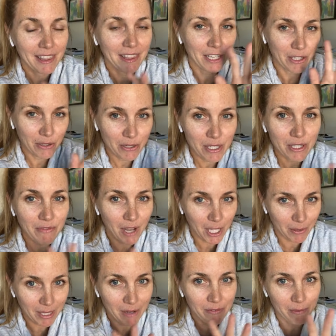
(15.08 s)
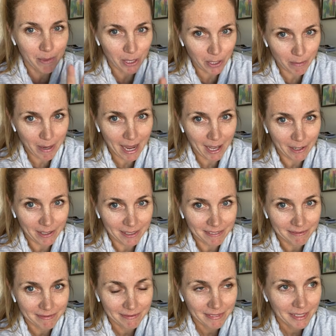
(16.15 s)
the news is following a familiar pattern.
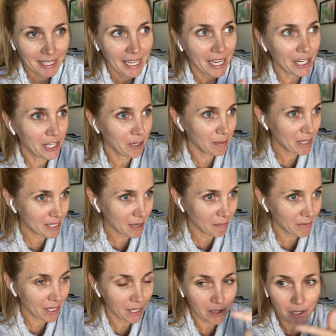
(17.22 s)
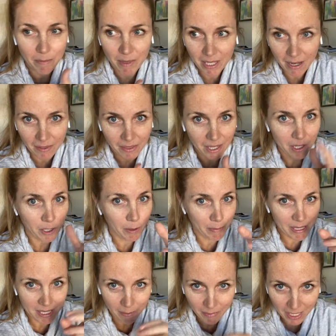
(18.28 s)
It could be something, it could be nothing, it could
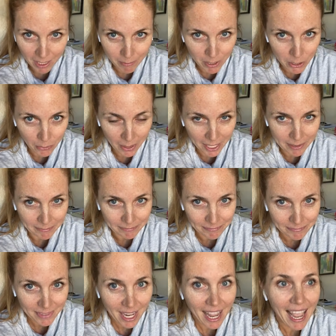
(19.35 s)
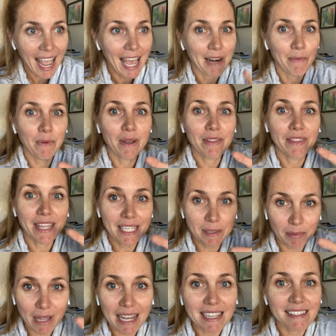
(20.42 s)
be something in between. And this
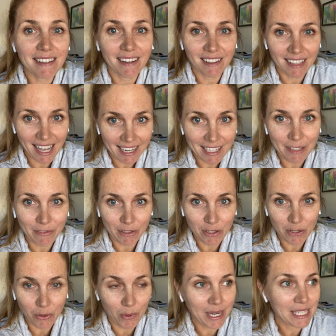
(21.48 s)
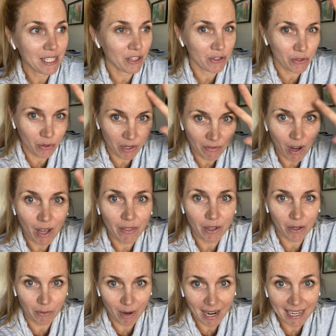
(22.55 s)
applies to a lot of different stories that are sort of on
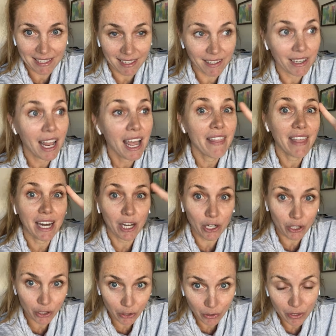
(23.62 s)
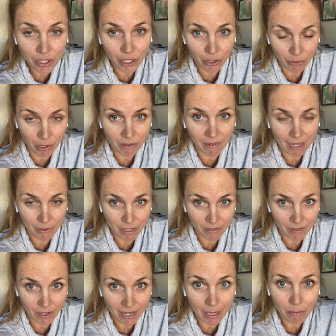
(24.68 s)
the horizon that includes the
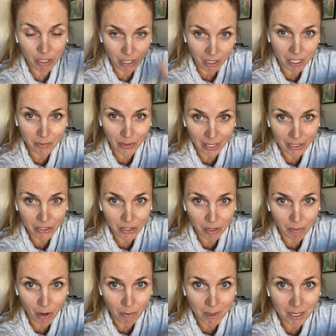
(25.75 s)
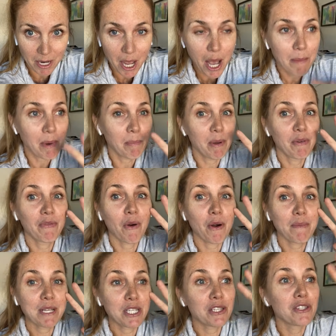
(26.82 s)
coronavirus variant, which I'll explain in just a moment. But
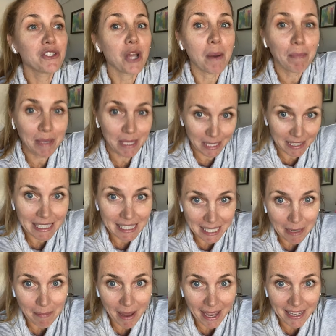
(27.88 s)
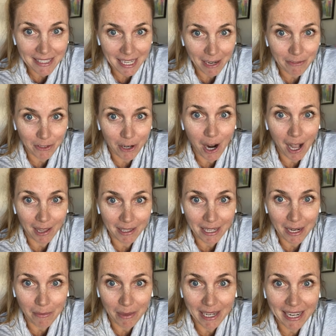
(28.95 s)
before we just jump into the deep end after a
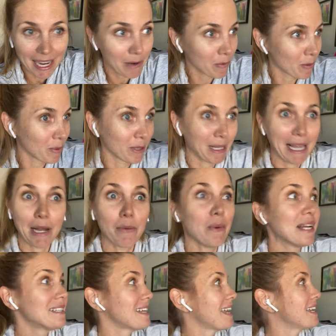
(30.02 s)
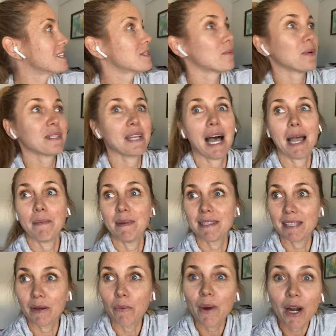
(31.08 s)
holiday weekend where we're like, what day is it? What time
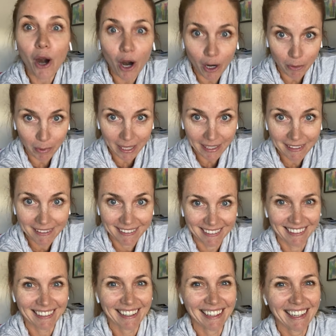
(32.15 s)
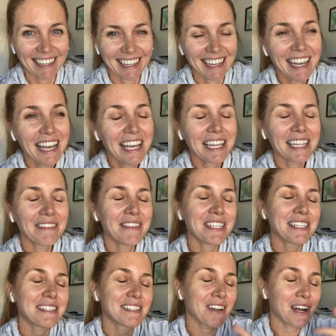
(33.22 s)
is it? Where are we? Let me
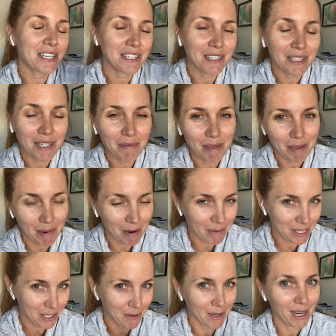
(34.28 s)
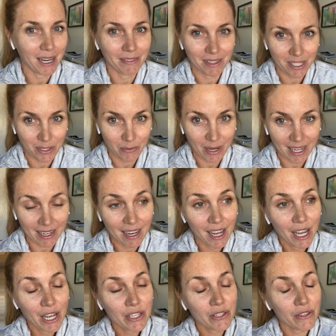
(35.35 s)
just talk to you a little bit about what's going on this week.
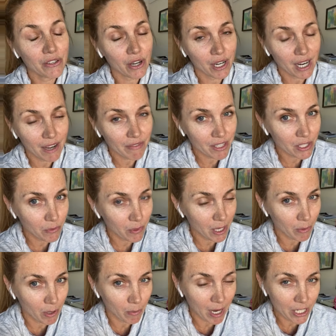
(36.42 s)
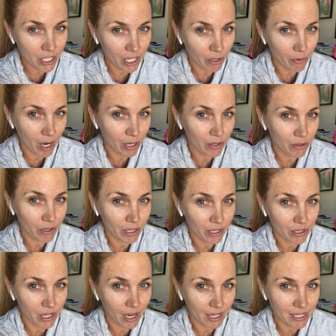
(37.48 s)
So starting off this week, we're watching Iran
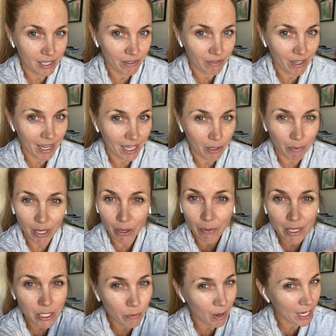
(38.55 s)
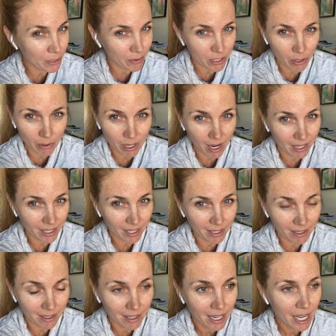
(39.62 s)
nuclear talks in Vienna. We always watch what's going on
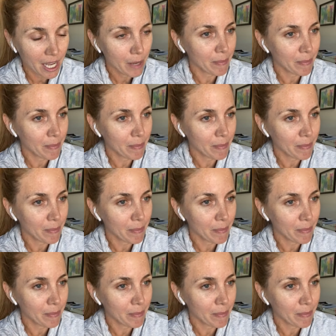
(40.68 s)
here